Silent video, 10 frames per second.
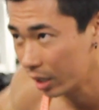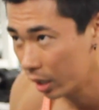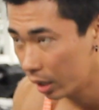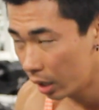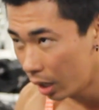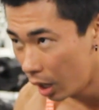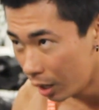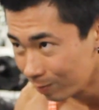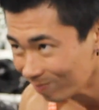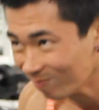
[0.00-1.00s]
It's the
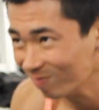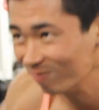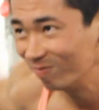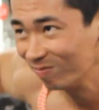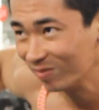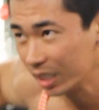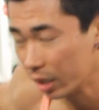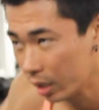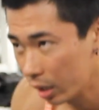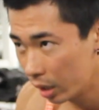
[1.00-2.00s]
same motion, but I'm pulling
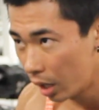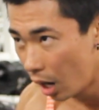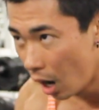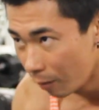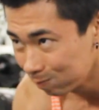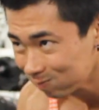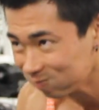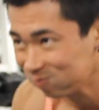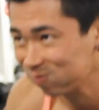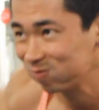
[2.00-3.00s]
from the elbows and
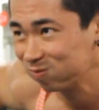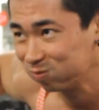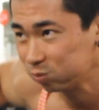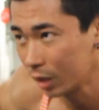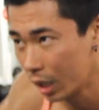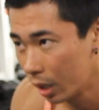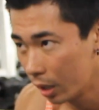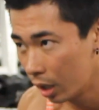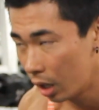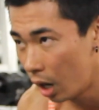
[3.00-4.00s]
pouring at the top.
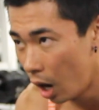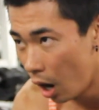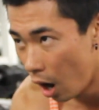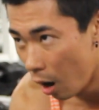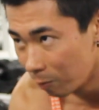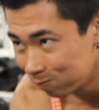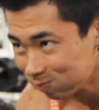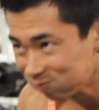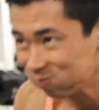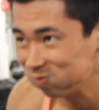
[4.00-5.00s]
Whenever you hit these
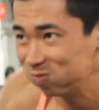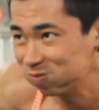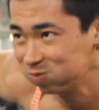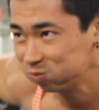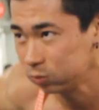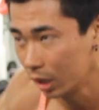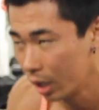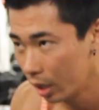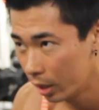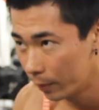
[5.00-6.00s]
rear delts, you try to
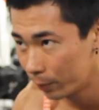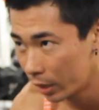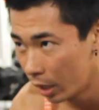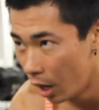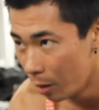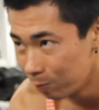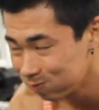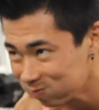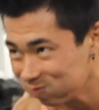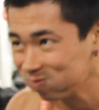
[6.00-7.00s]
pour even
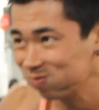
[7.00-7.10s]
more.